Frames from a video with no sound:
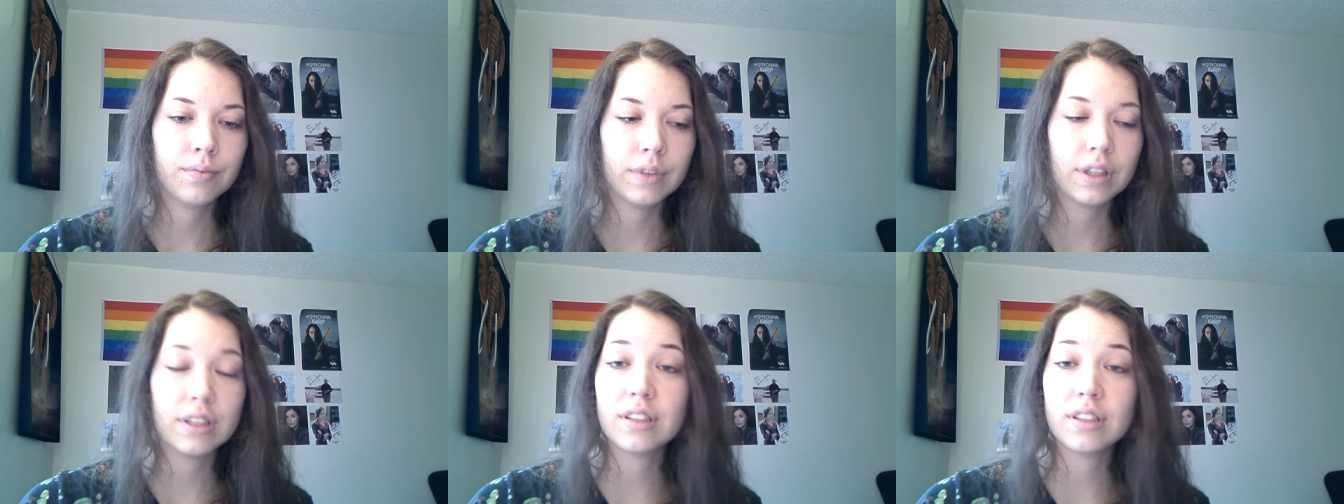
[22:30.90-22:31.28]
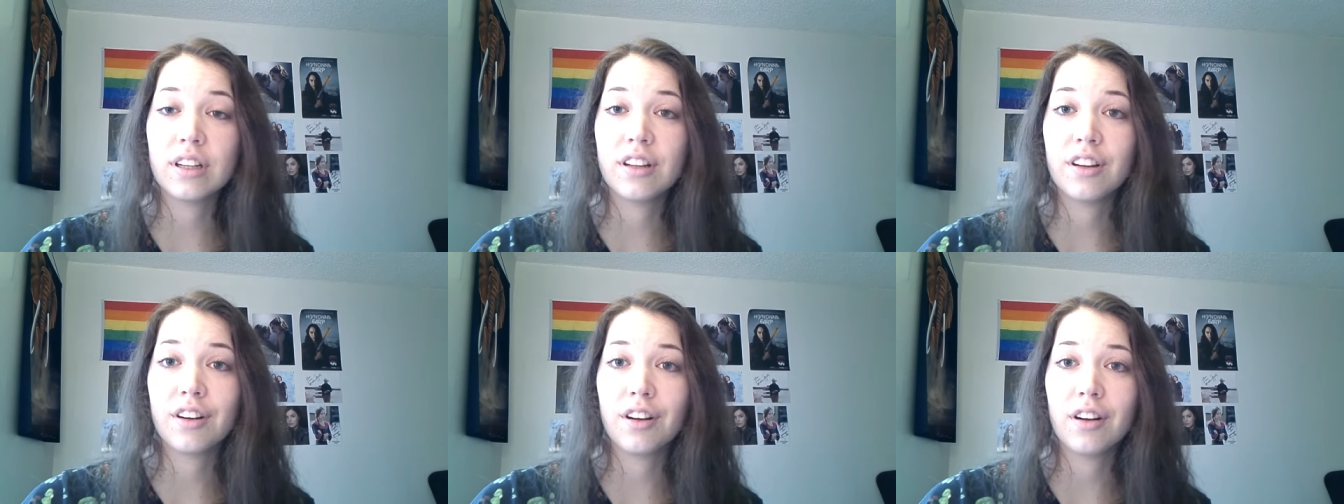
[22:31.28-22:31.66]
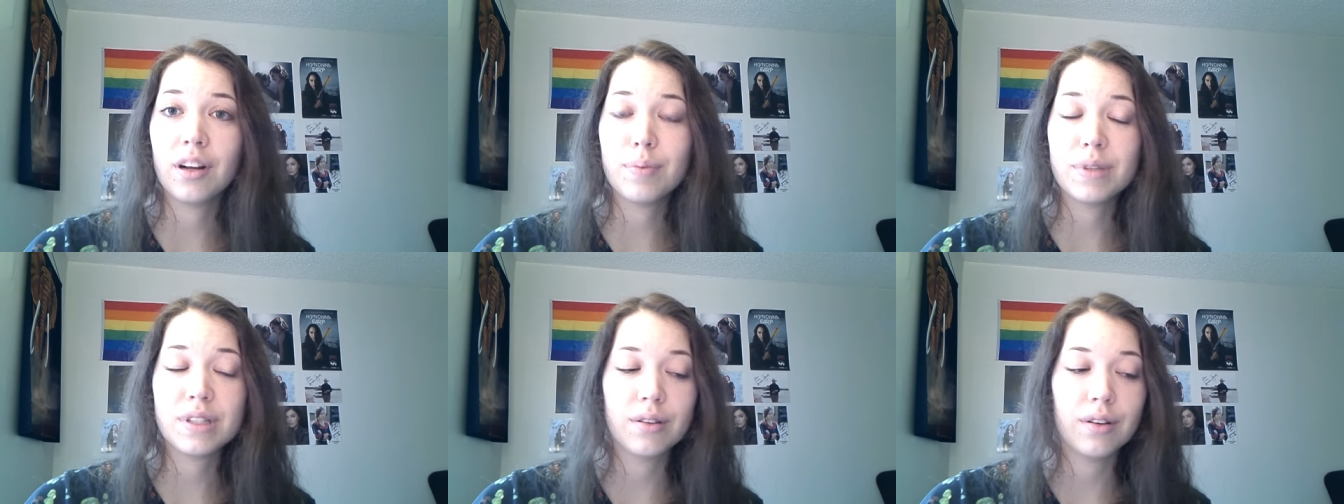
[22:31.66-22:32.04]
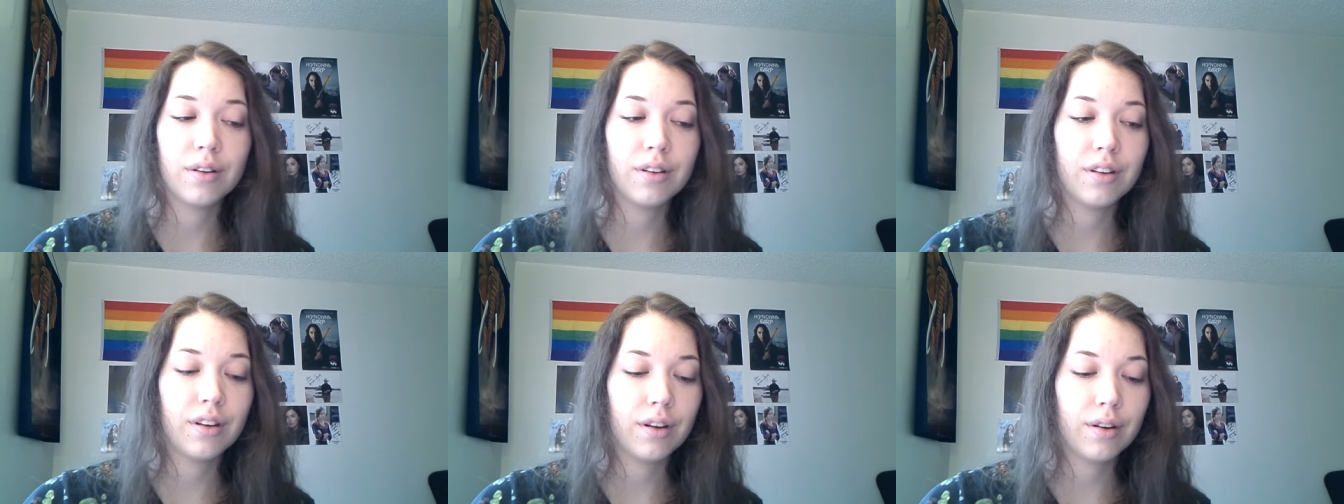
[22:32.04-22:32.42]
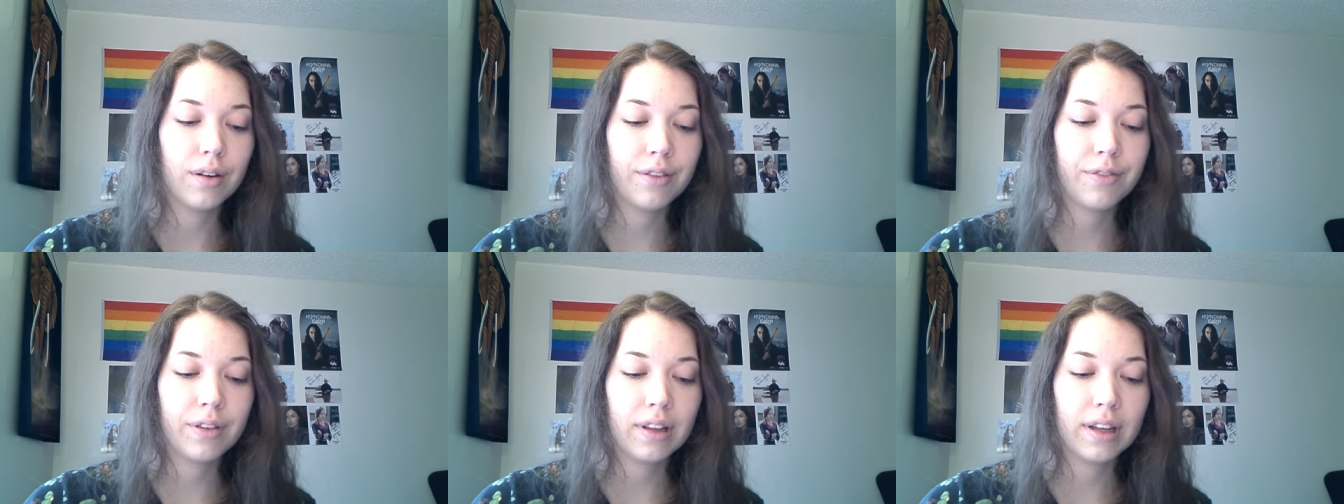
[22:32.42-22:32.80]
that was another good episode, you know.
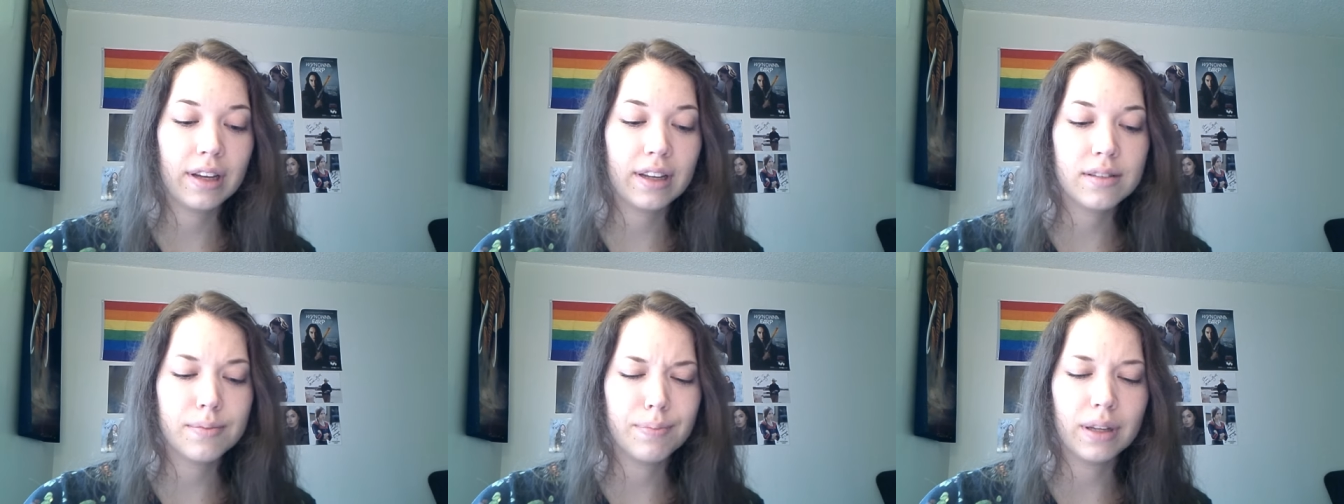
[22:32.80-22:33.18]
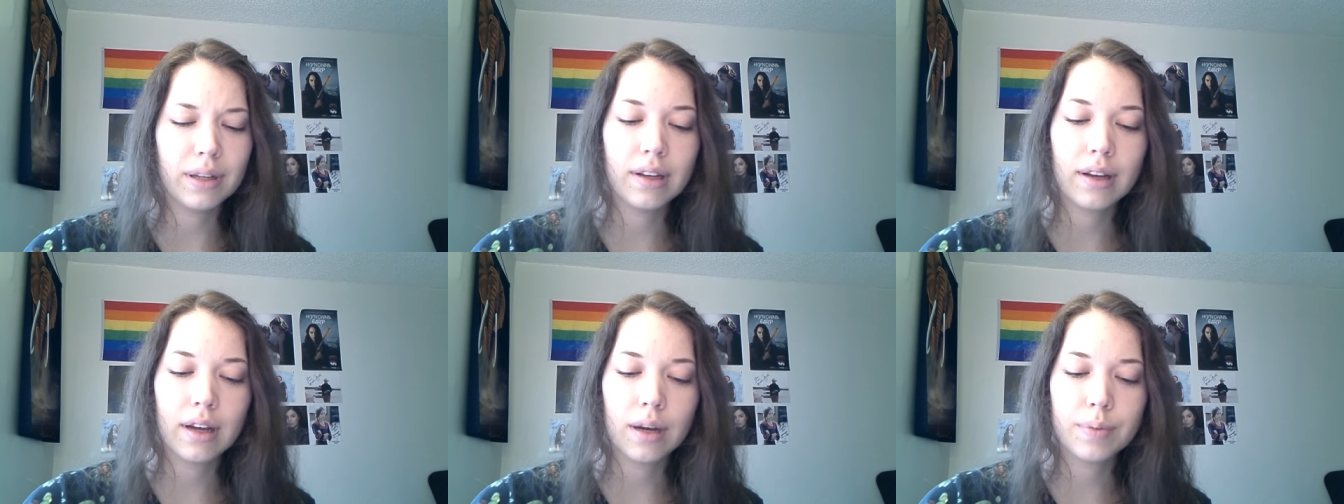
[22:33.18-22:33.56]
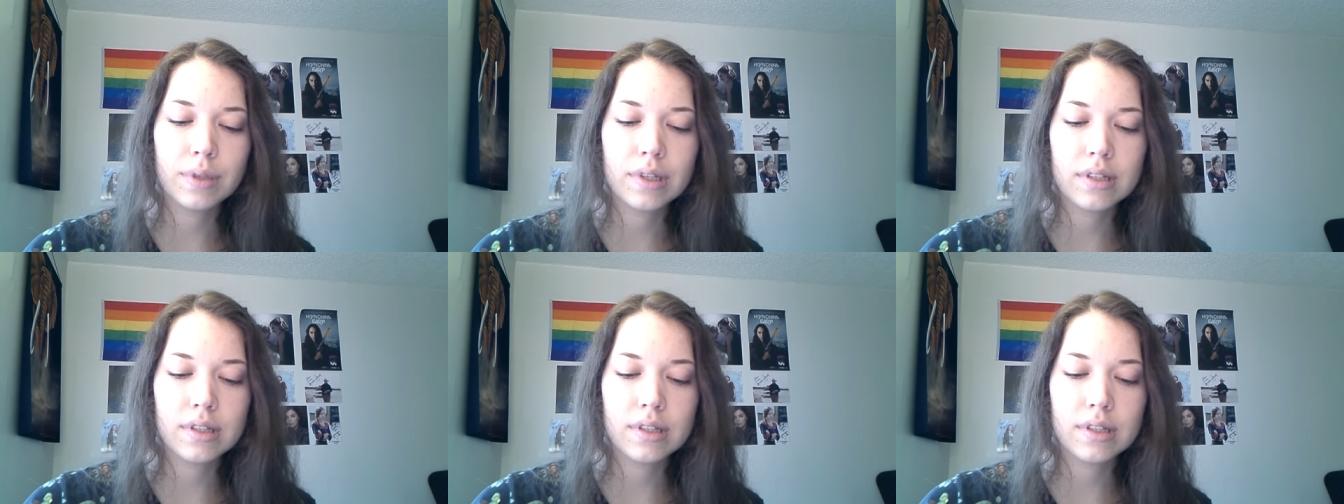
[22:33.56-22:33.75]
I feel like it's building up to